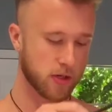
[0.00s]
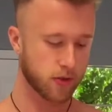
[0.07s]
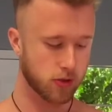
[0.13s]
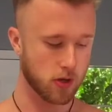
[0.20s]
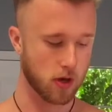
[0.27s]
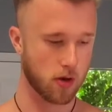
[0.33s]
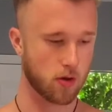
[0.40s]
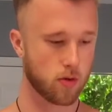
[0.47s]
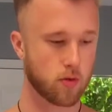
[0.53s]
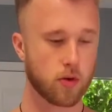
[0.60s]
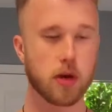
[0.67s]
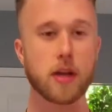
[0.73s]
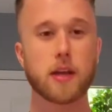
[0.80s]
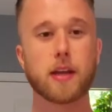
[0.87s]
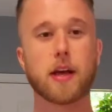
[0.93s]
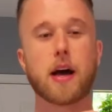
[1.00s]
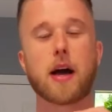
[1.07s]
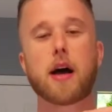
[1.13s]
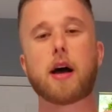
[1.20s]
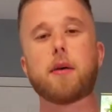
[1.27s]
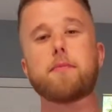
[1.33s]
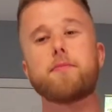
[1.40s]
So
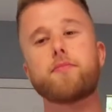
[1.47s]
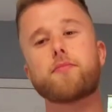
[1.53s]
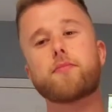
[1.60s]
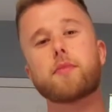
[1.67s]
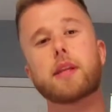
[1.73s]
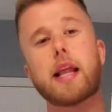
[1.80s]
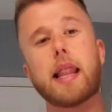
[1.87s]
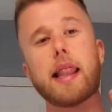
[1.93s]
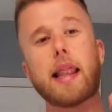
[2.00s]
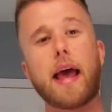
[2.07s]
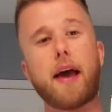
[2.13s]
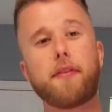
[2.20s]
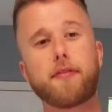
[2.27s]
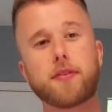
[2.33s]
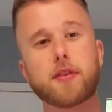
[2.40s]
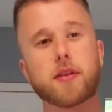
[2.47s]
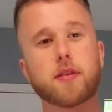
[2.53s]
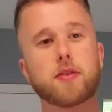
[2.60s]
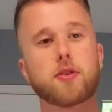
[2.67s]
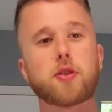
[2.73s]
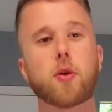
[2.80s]
left